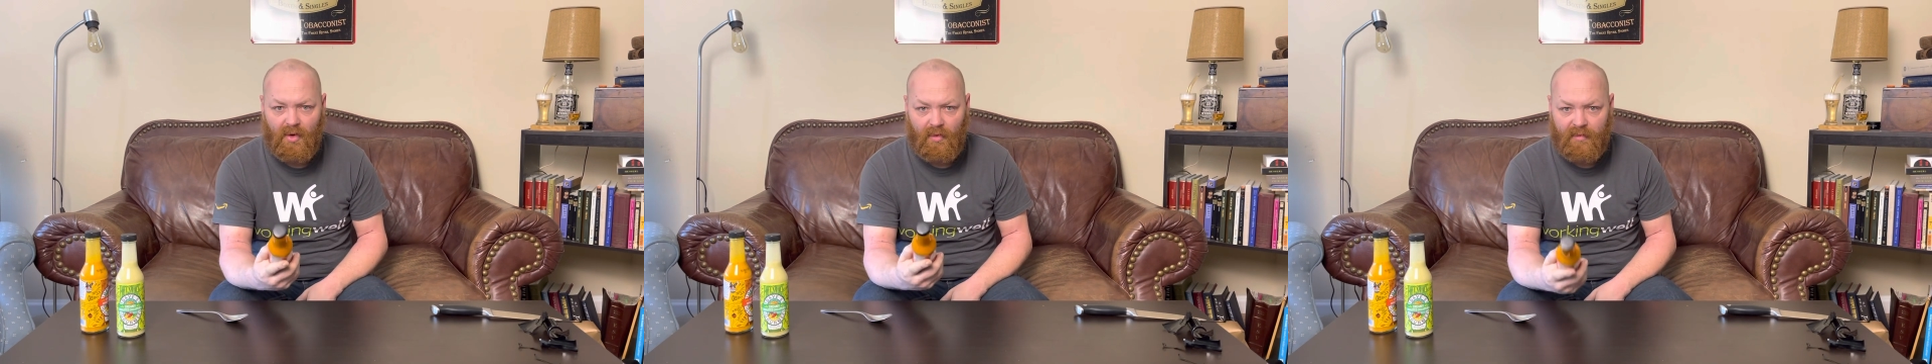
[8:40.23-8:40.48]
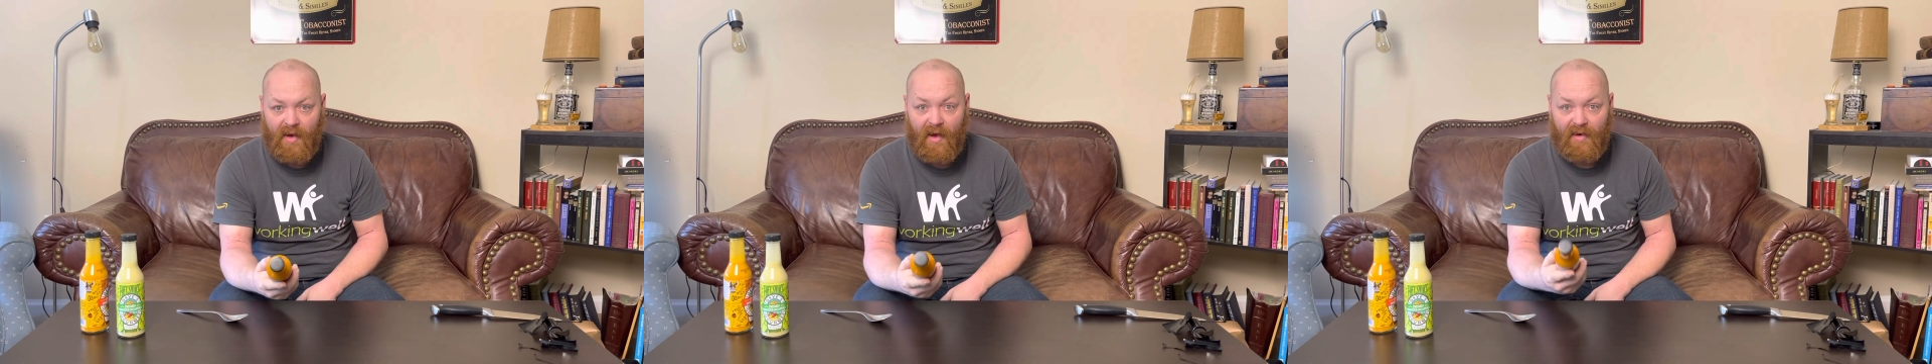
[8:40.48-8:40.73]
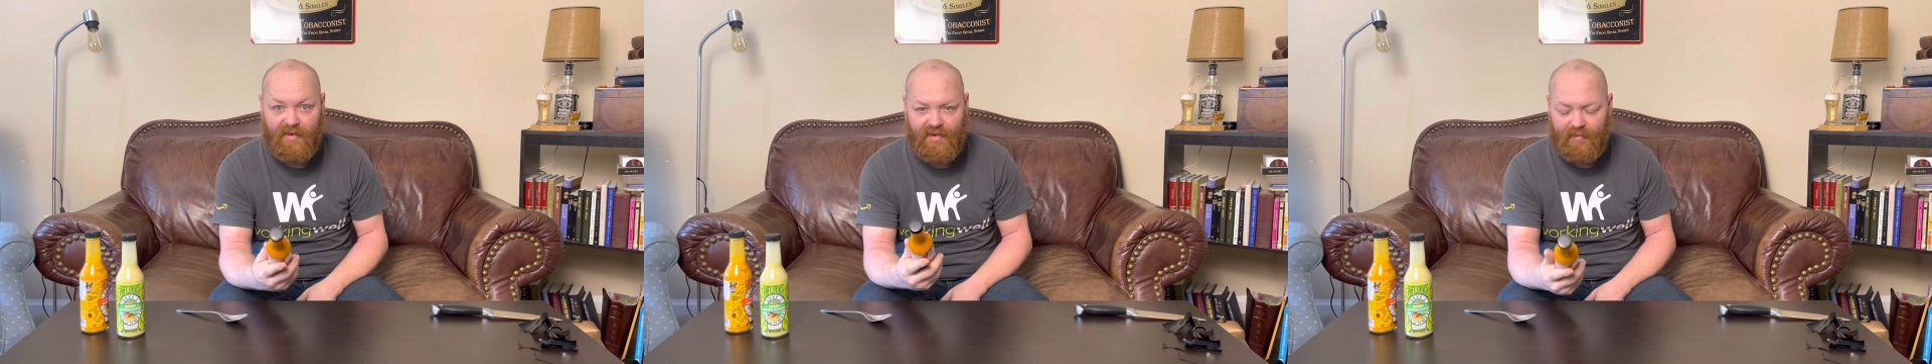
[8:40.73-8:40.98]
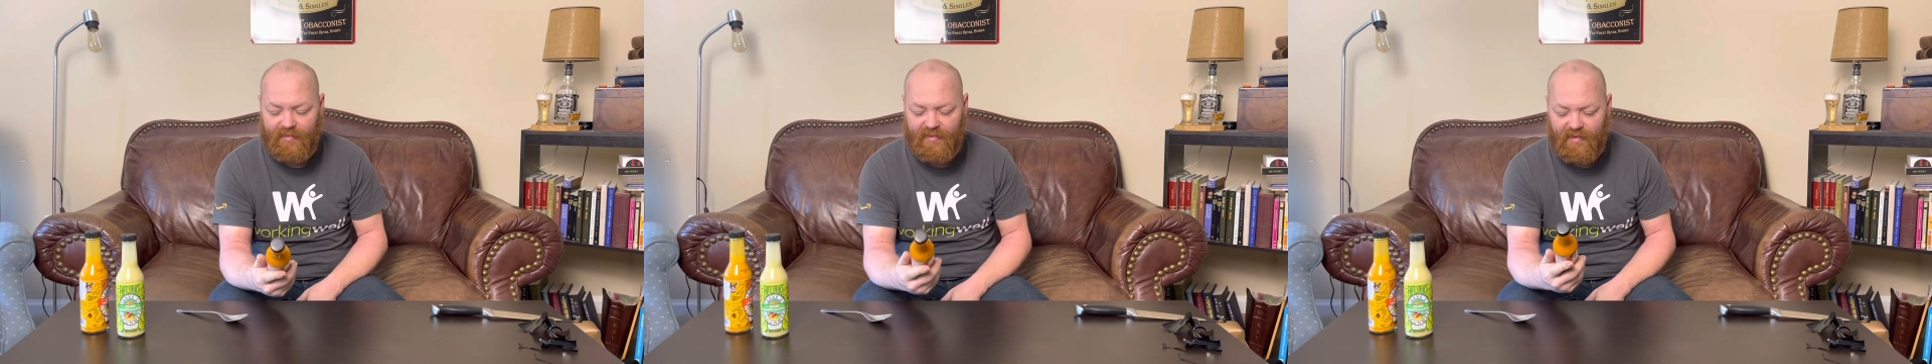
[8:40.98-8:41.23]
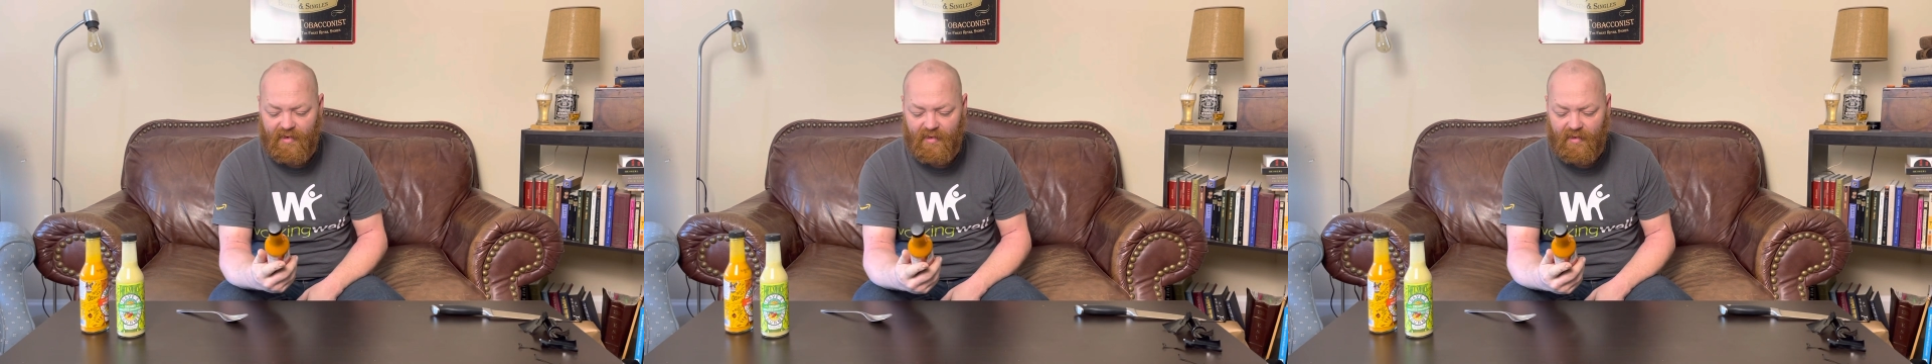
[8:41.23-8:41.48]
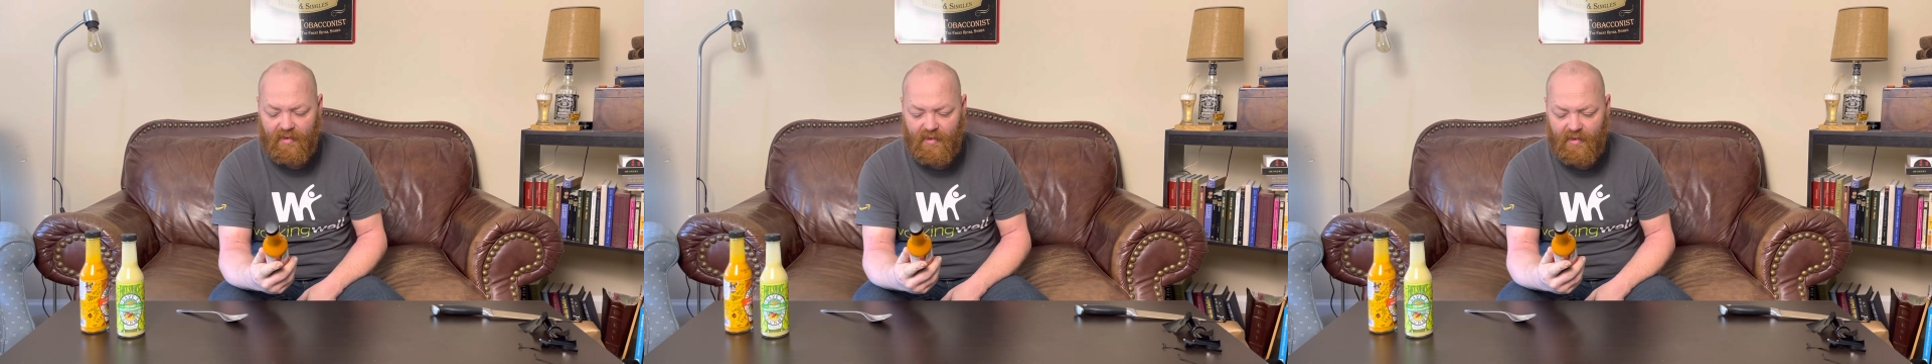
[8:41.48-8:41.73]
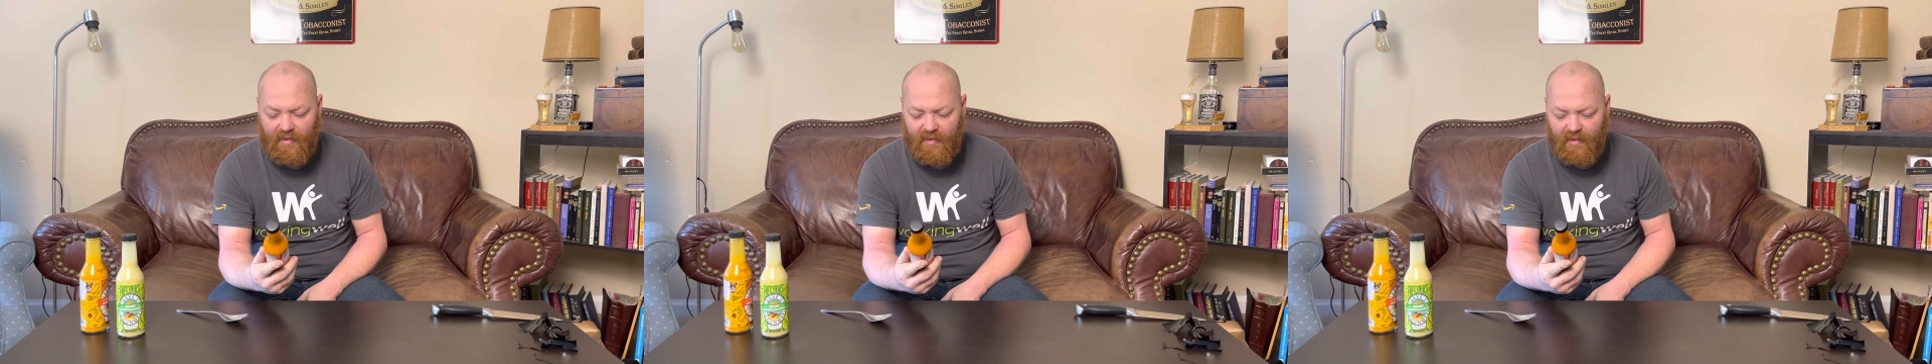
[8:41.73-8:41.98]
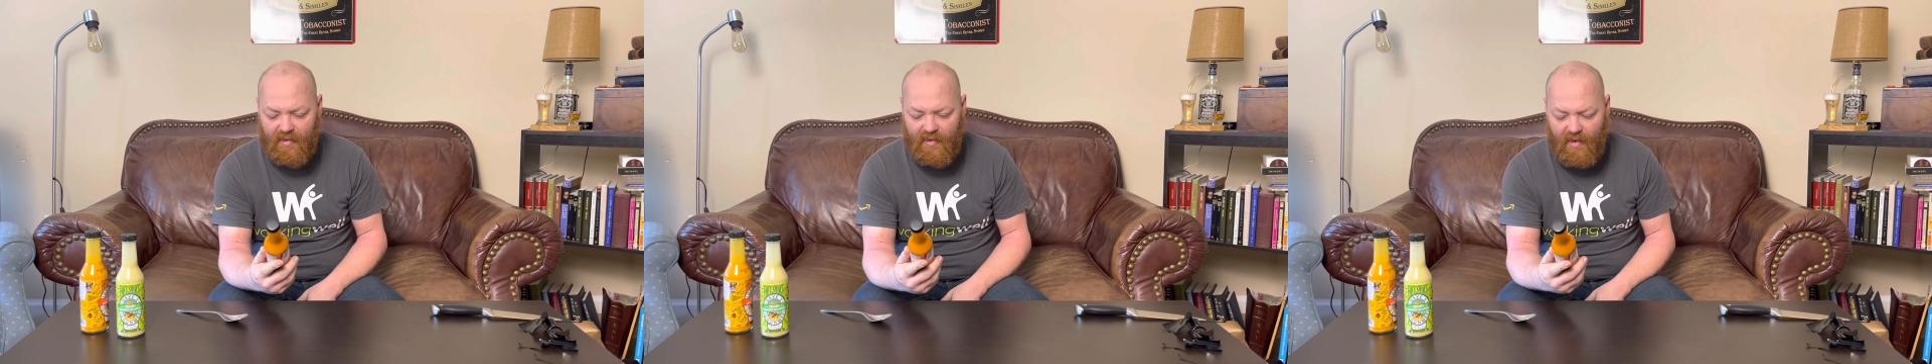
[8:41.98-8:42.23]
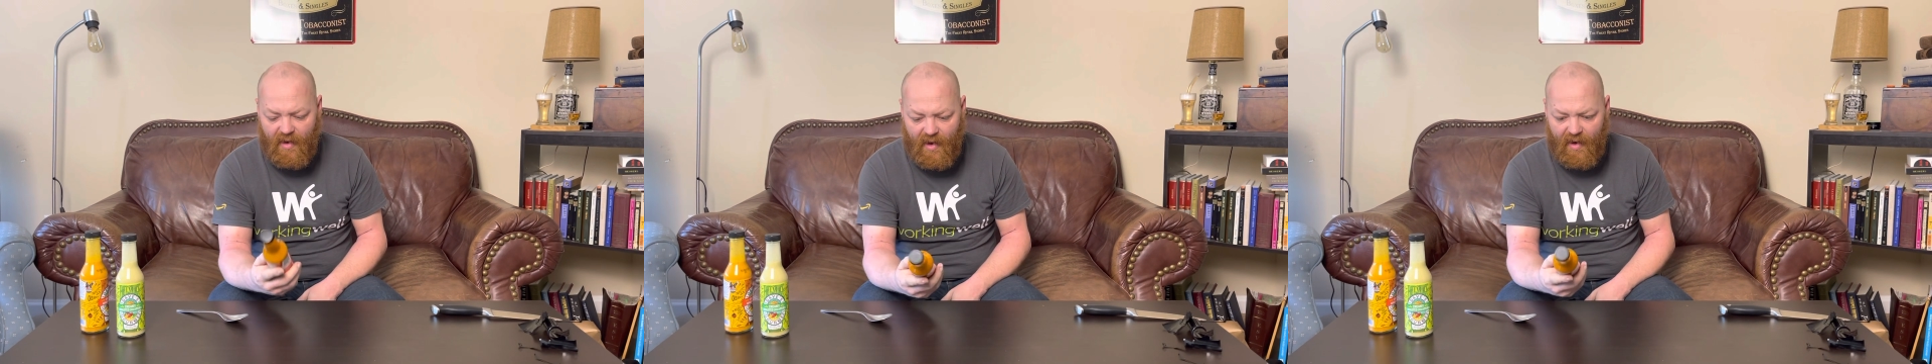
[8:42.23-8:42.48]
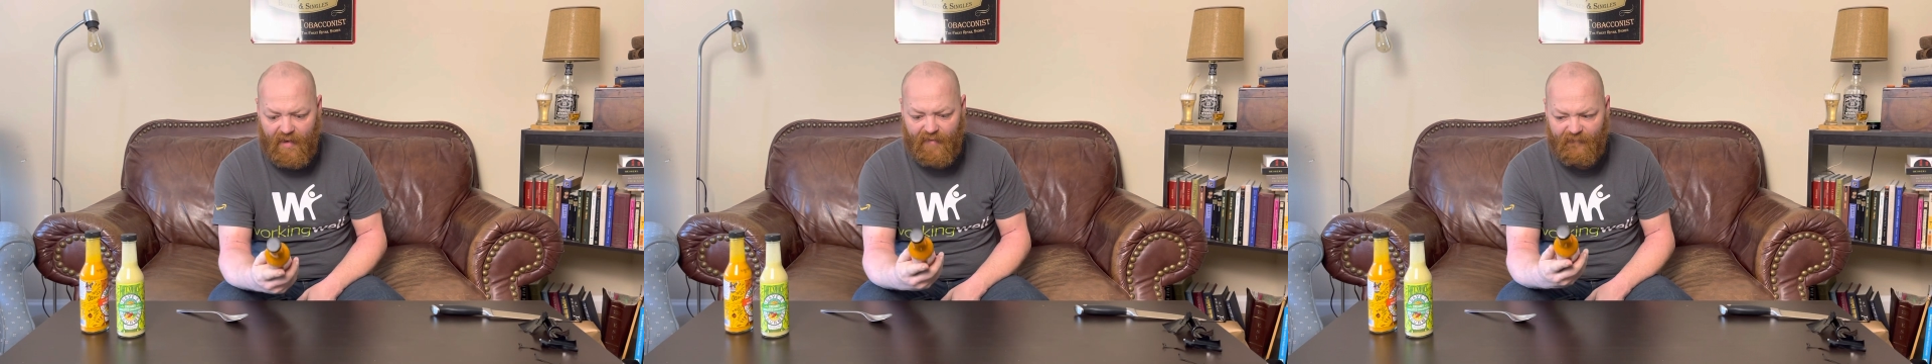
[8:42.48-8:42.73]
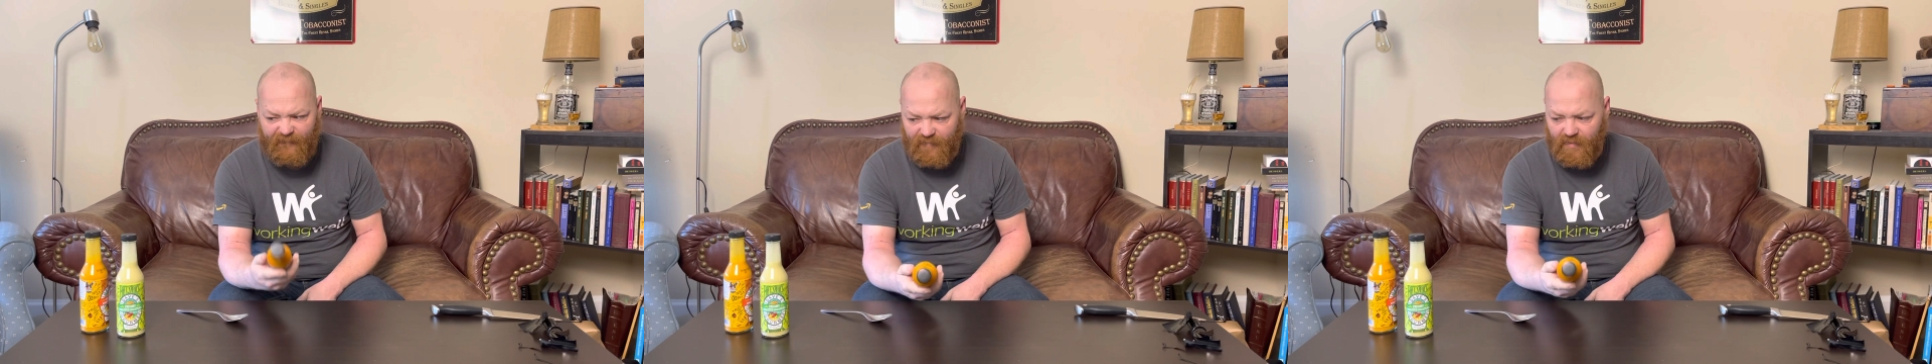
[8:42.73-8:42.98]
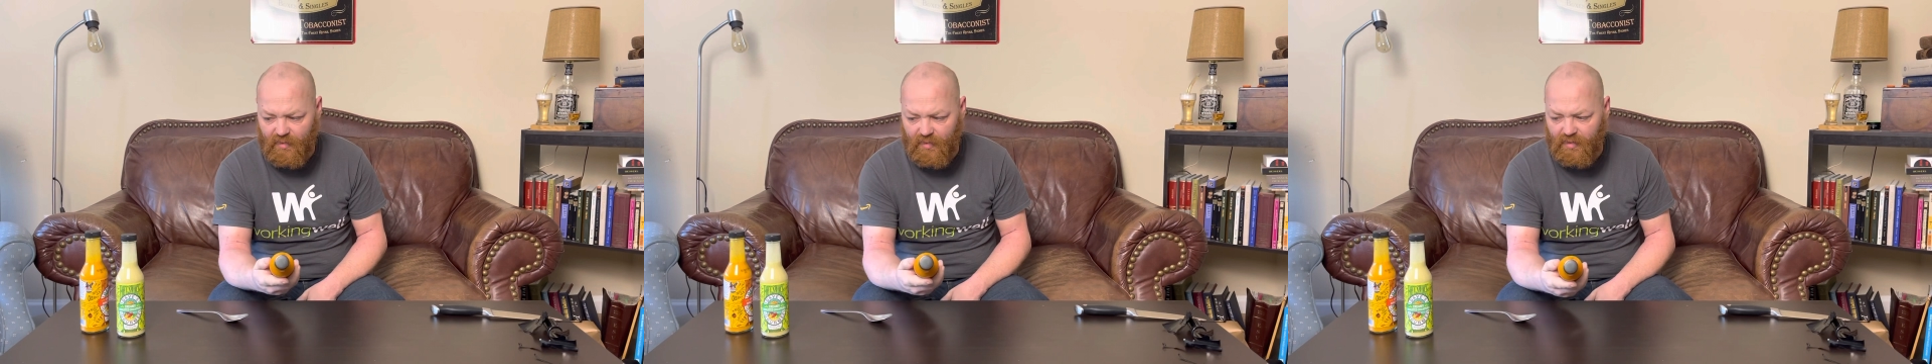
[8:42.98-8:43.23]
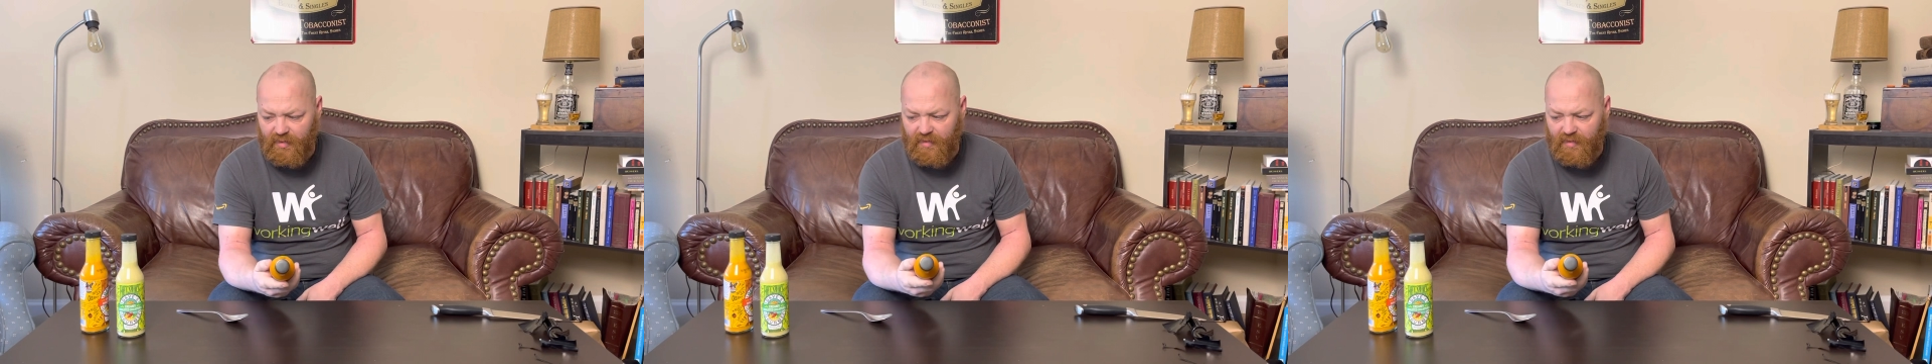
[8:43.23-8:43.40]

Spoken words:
are not used to hot food,